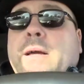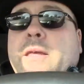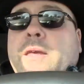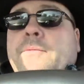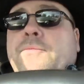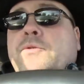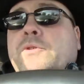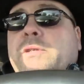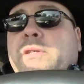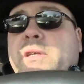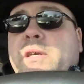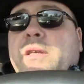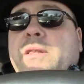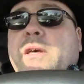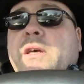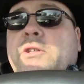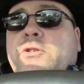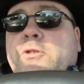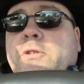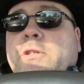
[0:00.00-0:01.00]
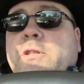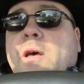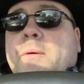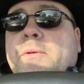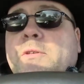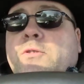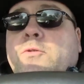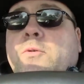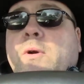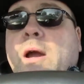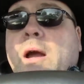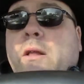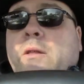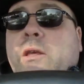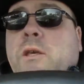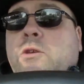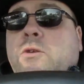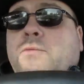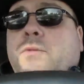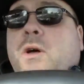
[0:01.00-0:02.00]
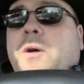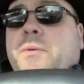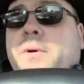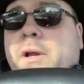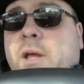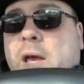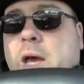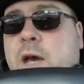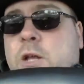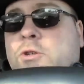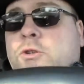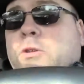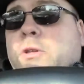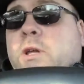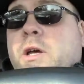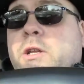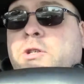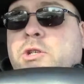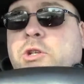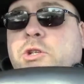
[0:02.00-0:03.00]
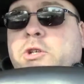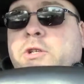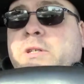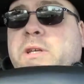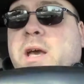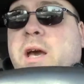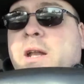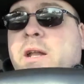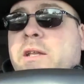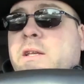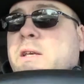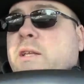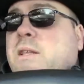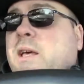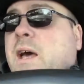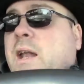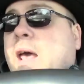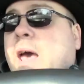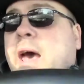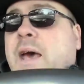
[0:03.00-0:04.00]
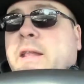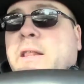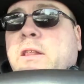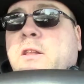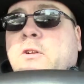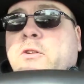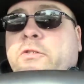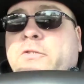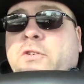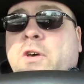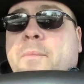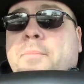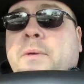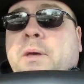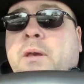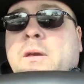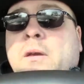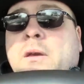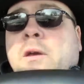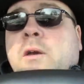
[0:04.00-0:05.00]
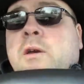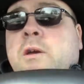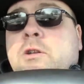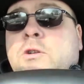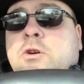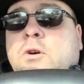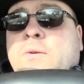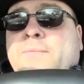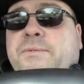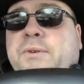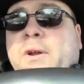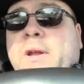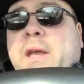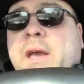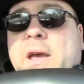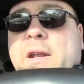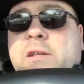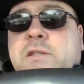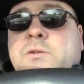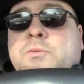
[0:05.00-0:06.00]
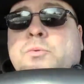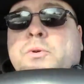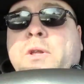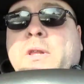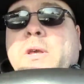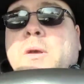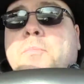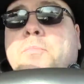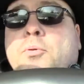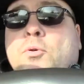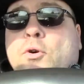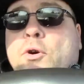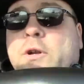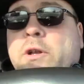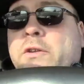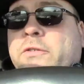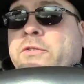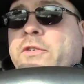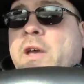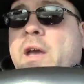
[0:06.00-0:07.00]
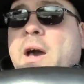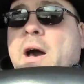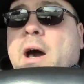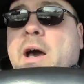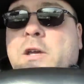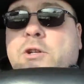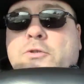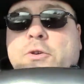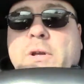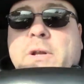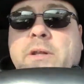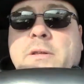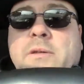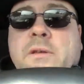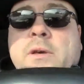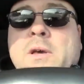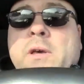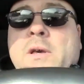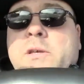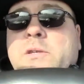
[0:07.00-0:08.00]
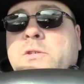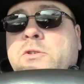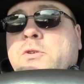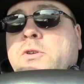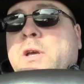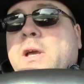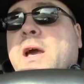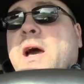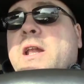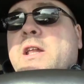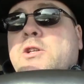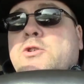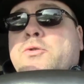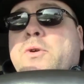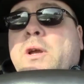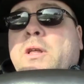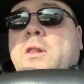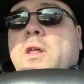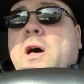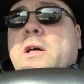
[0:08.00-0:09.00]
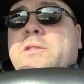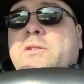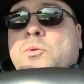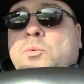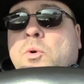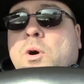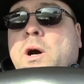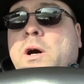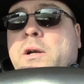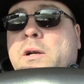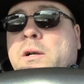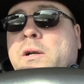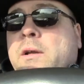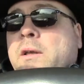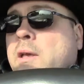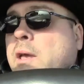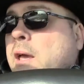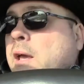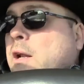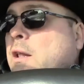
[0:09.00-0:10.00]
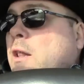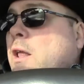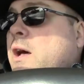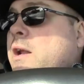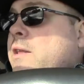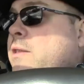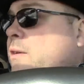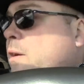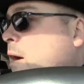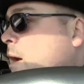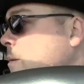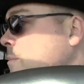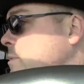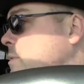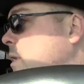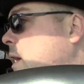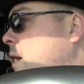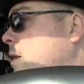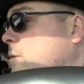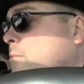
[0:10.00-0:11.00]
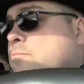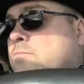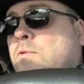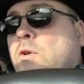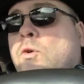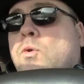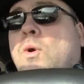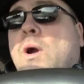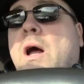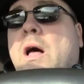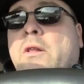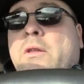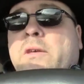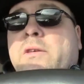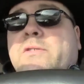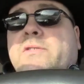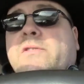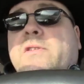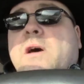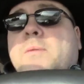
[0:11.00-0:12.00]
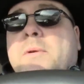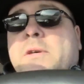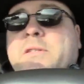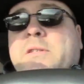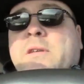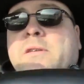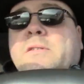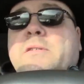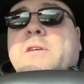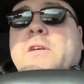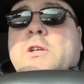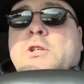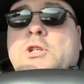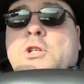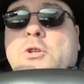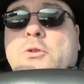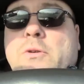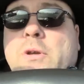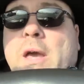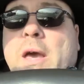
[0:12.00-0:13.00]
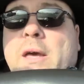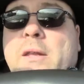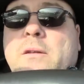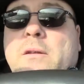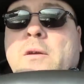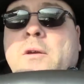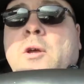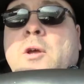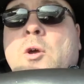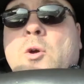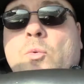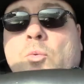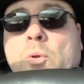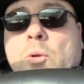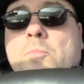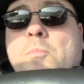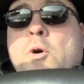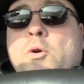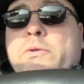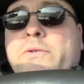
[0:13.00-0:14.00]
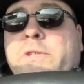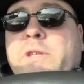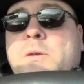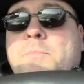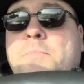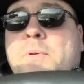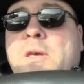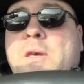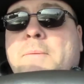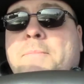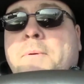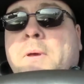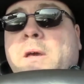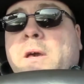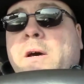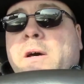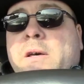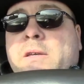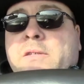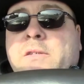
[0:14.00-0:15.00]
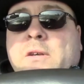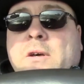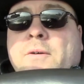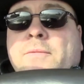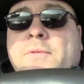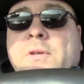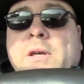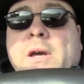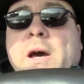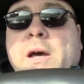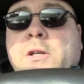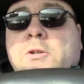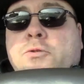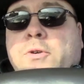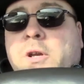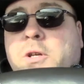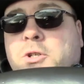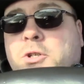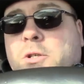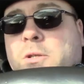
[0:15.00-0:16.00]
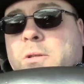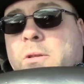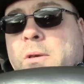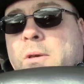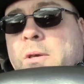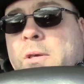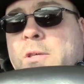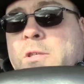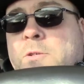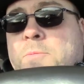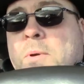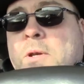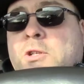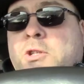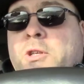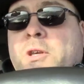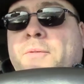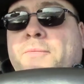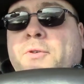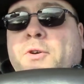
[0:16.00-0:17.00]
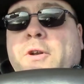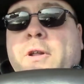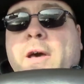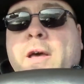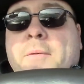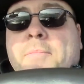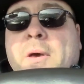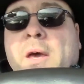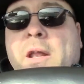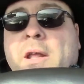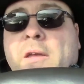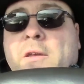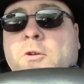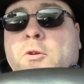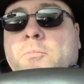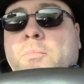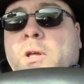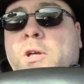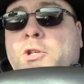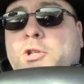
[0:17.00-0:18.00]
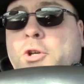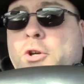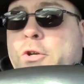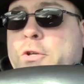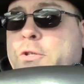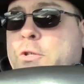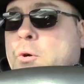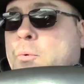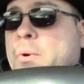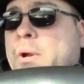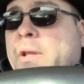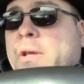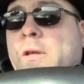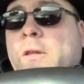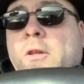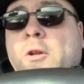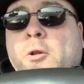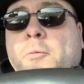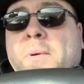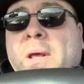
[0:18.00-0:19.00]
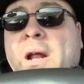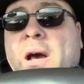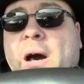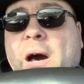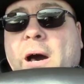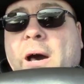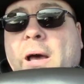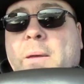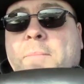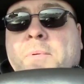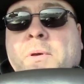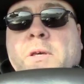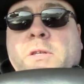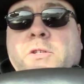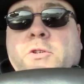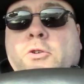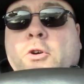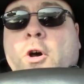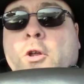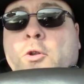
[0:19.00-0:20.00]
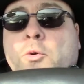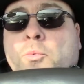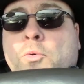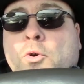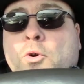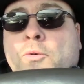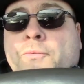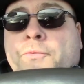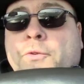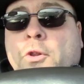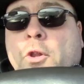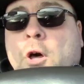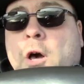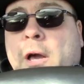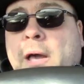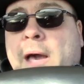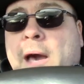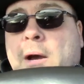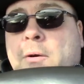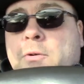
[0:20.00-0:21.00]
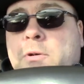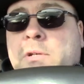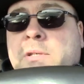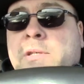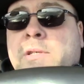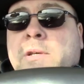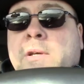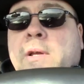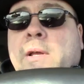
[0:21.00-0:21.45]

If you see that your stomach's growling, you've already had your lunch, you just kind of need that added little something, don't forget it's really important to stay hydrated. So you got to drink lots of water, and a lot of times that growling stomach sensation you get will mostly be because of dehydration. Especially if you're diabetic, your blood sugars are running a little bit high because you're on the road for long hours.